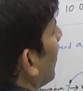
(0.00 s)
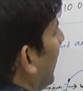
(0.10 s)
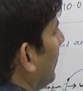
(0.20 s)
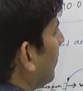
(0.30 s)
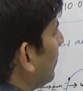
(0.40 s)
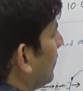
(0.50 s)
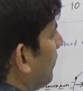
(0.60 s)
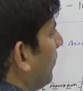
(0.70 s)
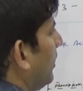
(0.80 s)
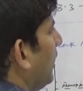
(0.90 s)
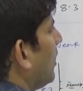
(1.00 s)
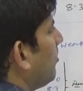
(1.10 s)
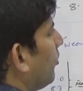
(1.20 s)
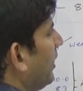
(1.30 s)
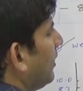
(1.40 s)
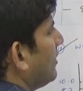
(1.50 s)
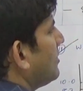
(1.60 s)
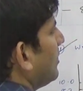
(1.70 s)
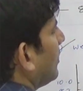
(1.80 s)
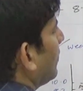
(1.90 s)
and the vertical point
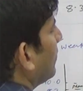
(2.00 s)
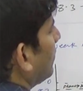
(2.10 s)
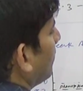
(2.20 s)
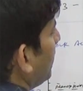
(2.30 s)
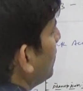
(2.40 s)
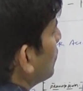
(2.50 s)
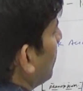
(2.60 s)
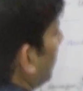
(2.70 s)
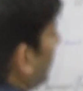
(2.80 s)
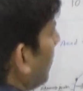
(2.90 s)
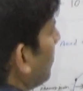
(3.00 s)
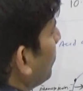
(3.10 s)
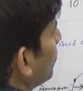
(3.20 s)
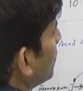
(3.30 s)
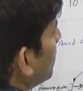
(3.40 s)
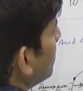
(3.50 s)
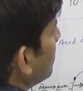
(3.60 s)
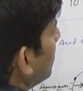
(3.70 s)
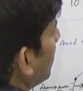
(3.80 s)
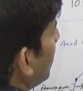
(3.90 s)
is in the range of, vertical portion
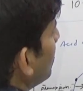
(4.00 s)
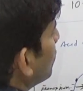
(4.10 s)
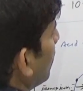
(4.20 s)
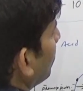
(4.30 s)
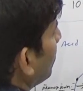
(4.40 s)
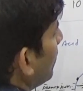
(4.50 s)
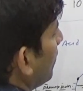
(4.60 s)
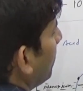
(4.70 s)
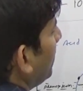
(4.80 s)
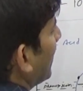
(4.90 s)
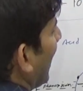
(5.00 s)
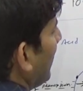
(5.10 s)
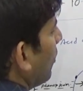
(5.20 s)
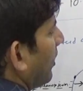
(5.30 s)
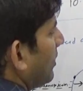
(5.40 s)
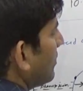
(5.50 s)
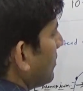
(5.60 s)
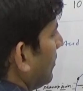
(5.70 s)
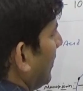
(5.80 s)
is in the range of methyl orange.